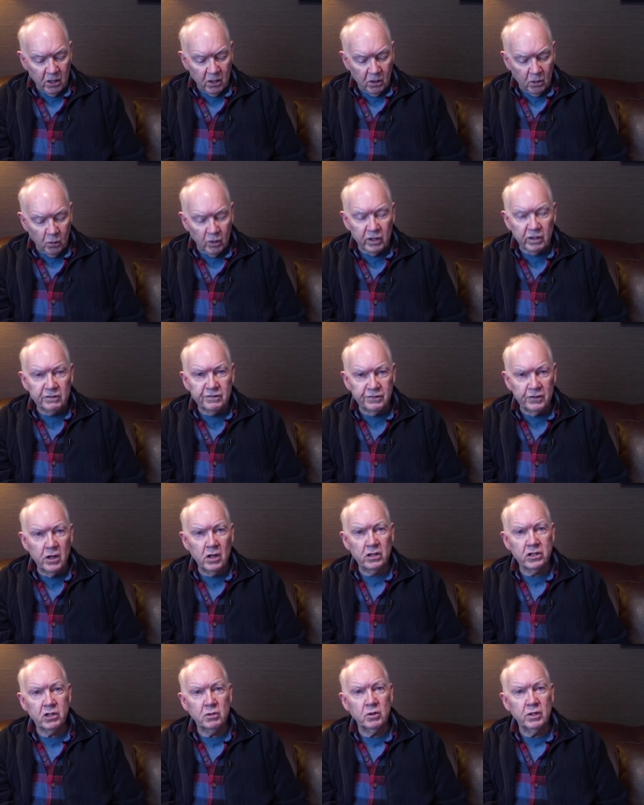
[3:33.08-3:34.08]
With a
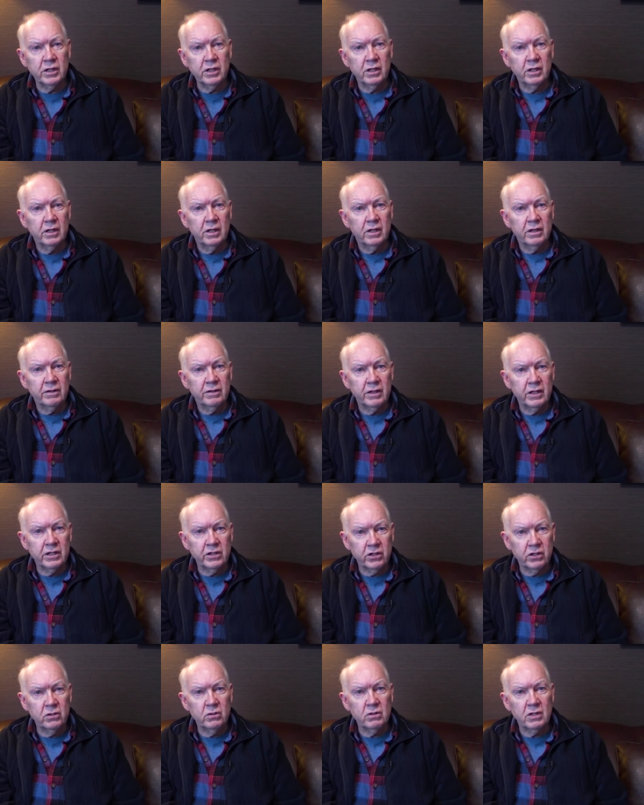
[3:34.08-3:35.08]
false one, they
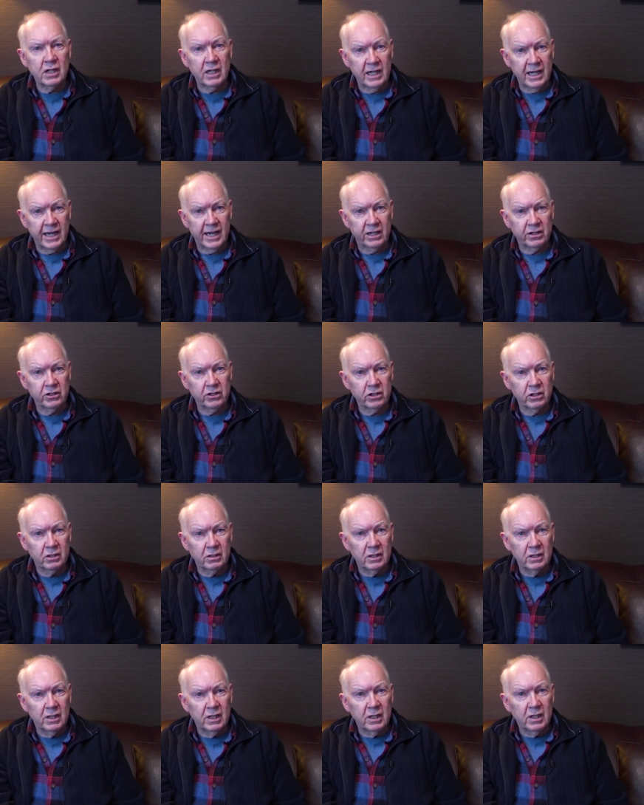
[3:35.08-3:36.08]
soon clash.
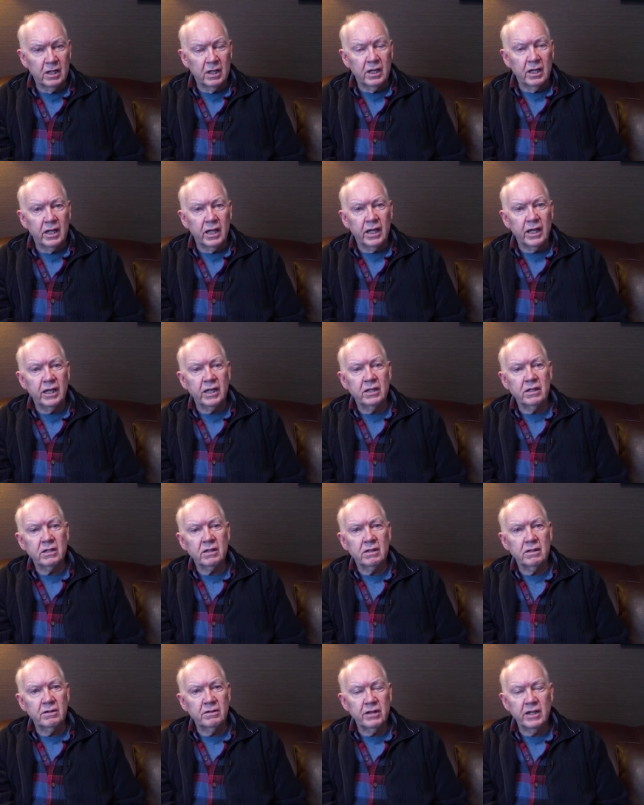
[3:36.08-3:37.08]

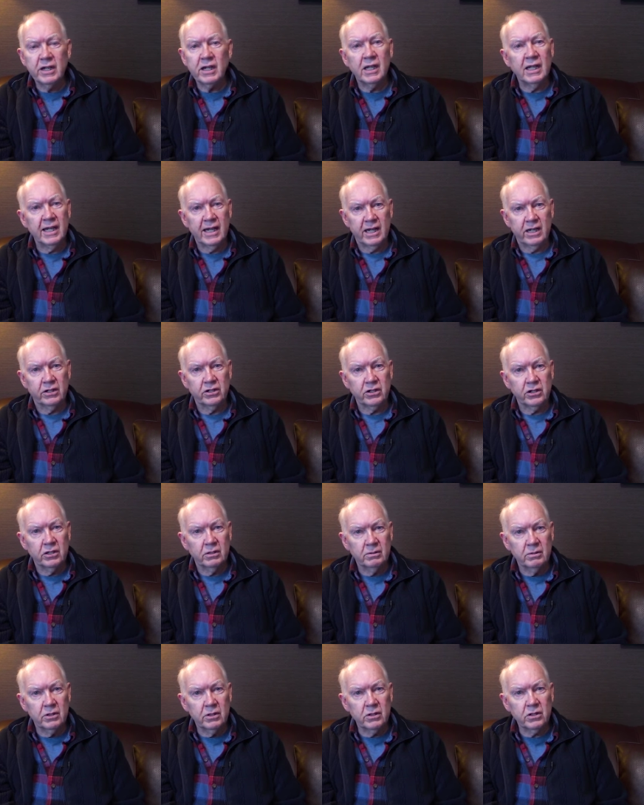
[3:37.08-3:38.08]
And they clash.
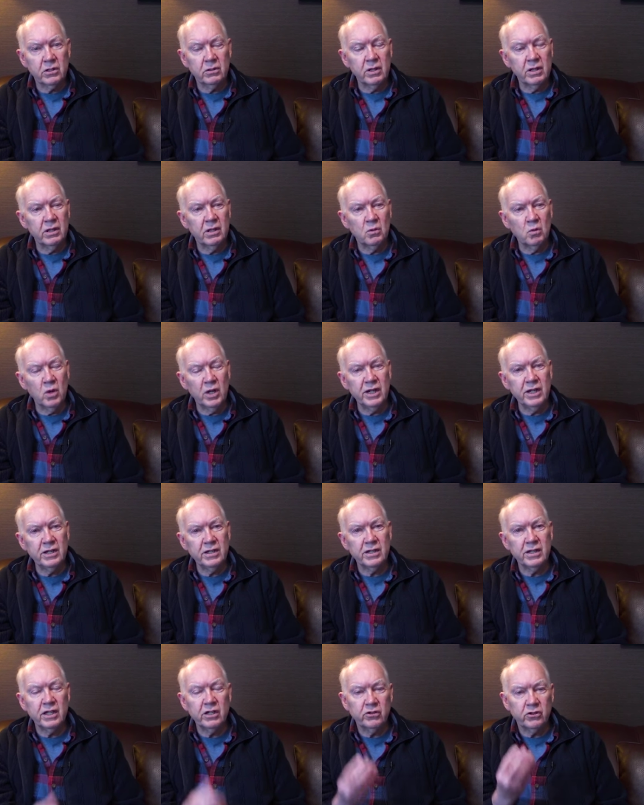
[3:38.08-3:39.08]
So I thought, what
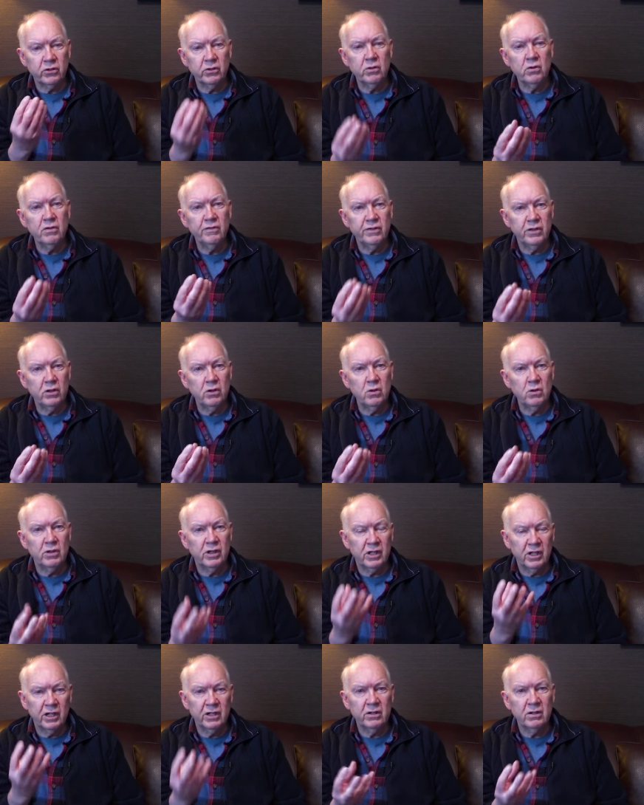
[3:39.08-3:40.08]
is the true view
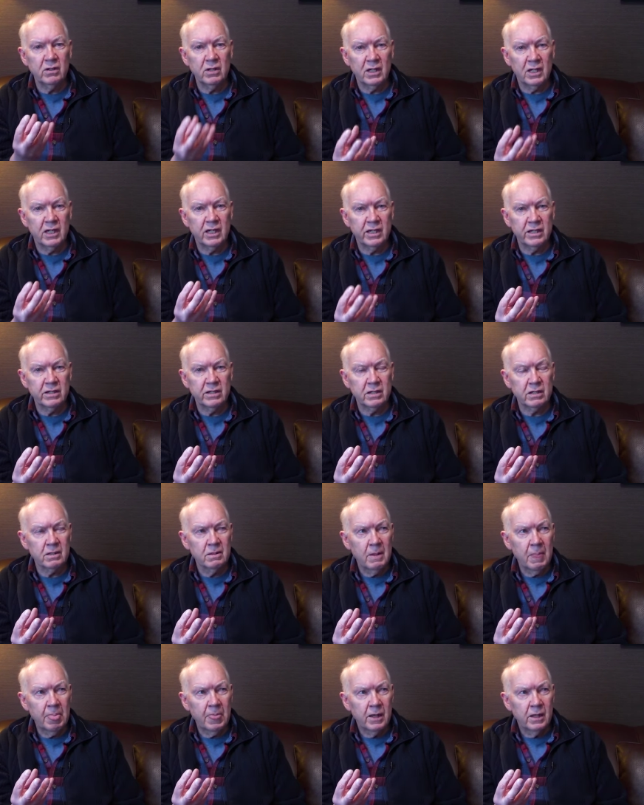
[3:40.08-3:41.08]
that underlies
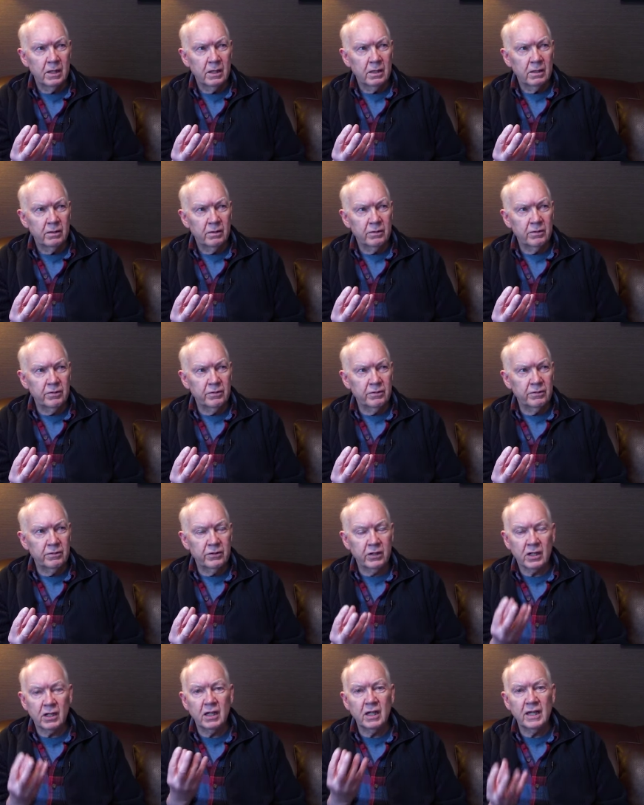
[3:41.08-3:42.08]

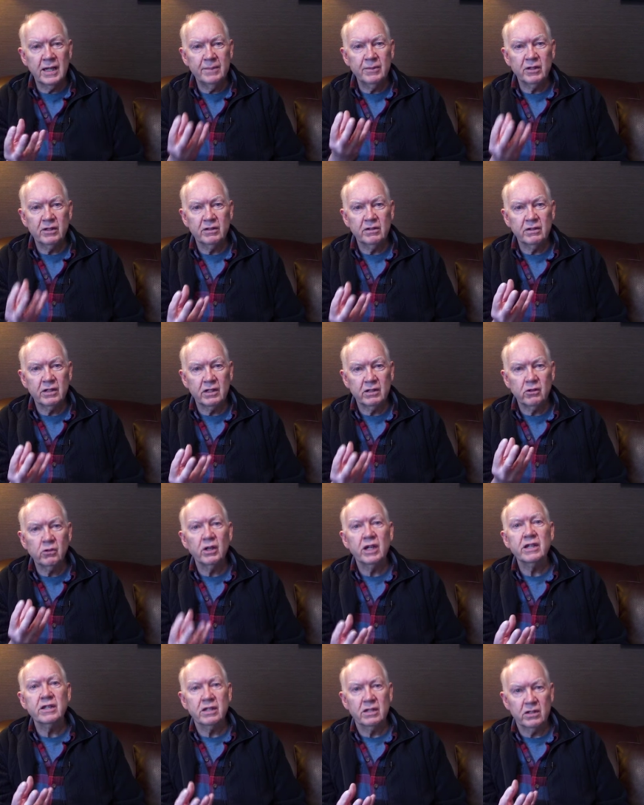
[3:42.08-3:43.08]
the climate
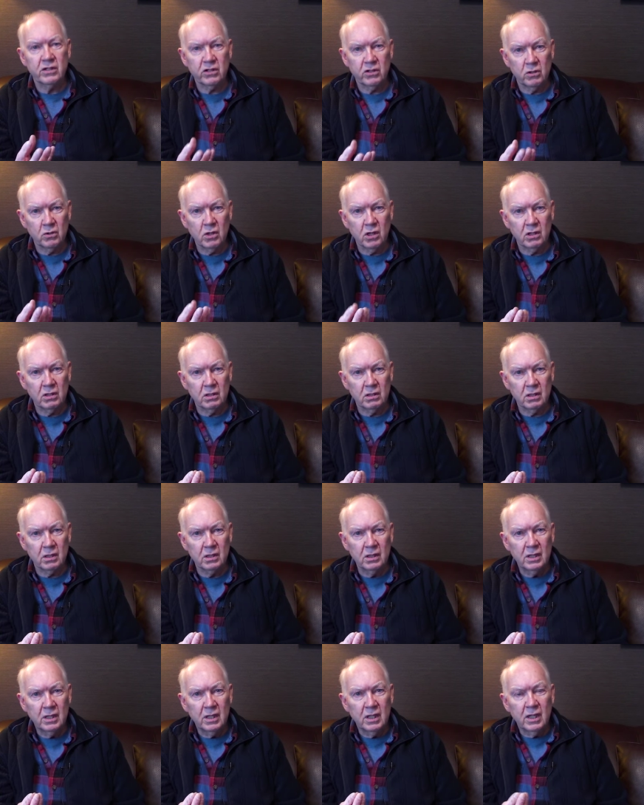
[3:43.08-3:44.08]
crisis, so-called?
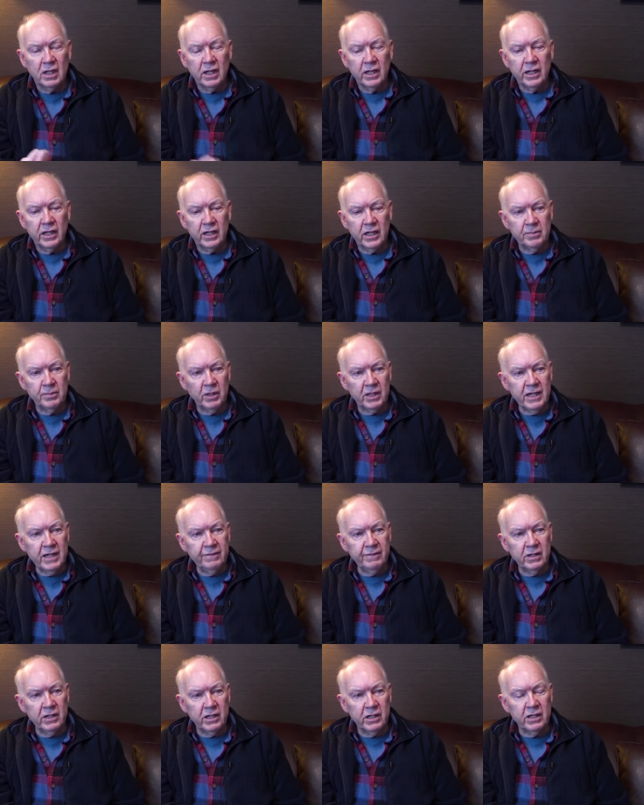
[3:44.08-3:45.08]
And I
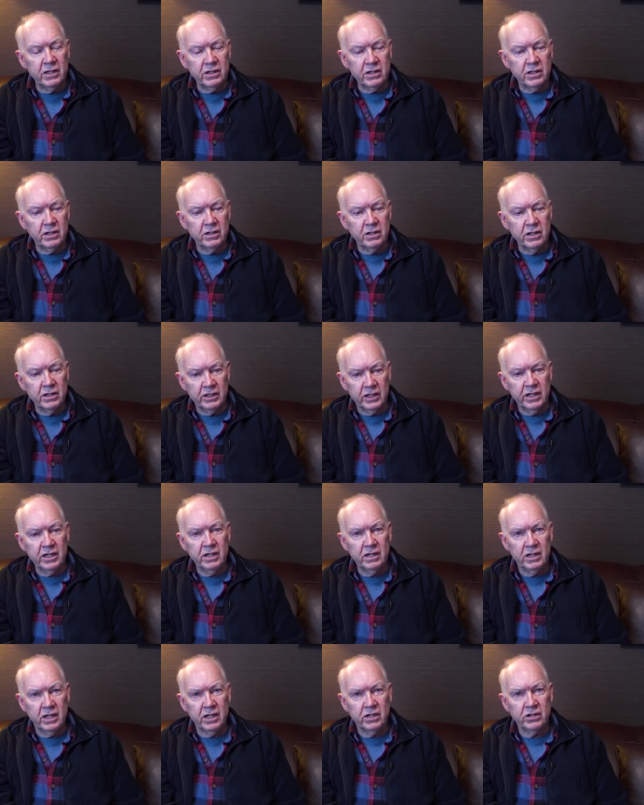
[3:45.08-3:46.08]
believe it is that the
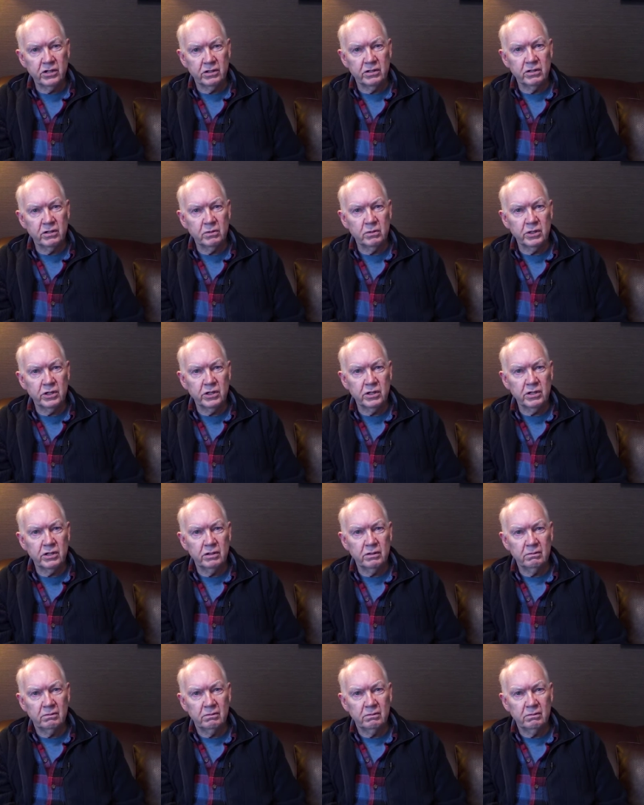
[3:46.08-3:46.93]
United Nations, which is